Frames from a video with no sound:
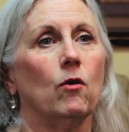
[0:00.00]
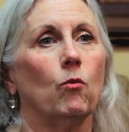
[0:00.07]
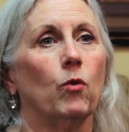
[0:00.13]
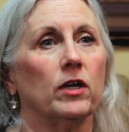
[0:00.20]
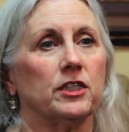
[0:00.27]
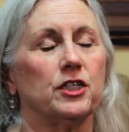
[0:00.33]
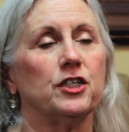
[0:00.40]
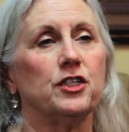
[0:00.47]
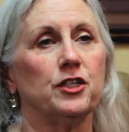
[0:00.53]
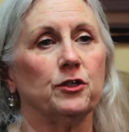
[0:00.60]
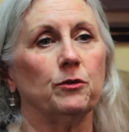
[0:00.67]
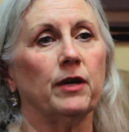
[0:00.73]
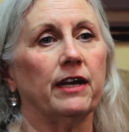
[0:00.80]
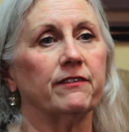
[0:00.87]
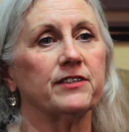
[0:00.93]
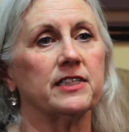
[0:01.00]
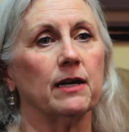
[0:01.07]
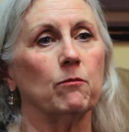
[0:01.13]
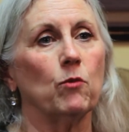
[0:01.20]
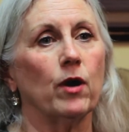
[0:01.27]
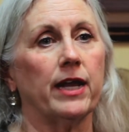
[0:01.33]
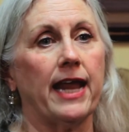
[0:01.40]
what to do if
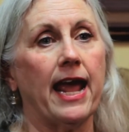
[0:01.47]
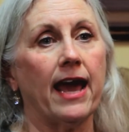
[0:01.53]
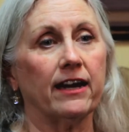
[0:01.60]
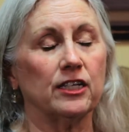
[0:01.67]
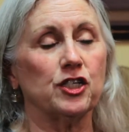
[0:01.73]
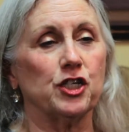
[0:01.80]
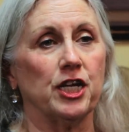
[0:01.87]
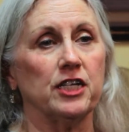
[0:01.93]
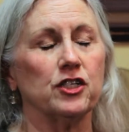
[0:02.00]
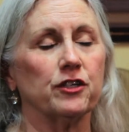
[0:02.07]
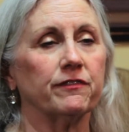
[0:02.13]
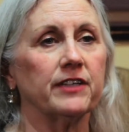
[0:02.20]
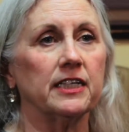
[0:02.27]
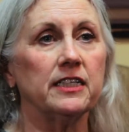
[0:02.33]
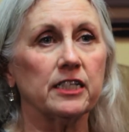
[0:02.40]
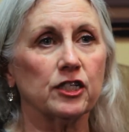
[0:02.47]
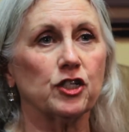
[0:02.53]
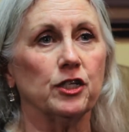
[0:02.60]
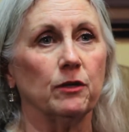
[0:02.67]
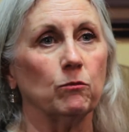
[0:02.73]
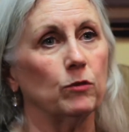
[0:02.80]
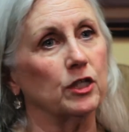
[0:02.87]
someone had a change of
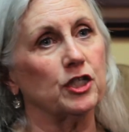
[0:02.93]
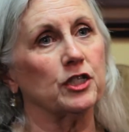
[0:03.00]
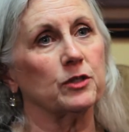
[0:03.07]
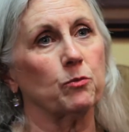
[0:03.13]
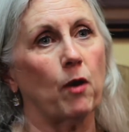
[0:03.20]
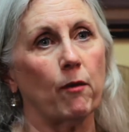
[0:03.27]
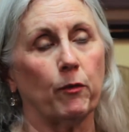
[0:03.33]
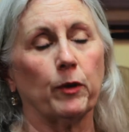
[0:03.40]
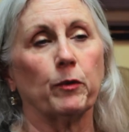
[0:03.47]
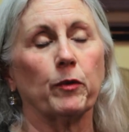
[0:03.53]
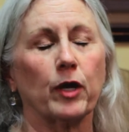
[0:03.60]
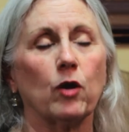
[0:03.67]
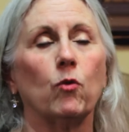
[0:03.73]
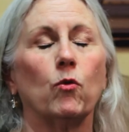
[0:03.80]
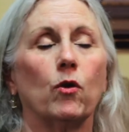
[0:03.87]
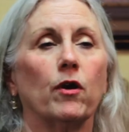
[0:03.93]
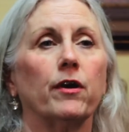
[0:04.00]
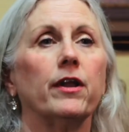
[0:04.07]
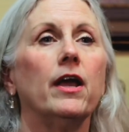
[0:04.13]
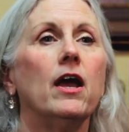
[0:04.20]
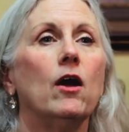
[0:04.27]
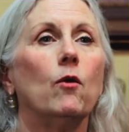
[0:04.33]
condition, which is what we record.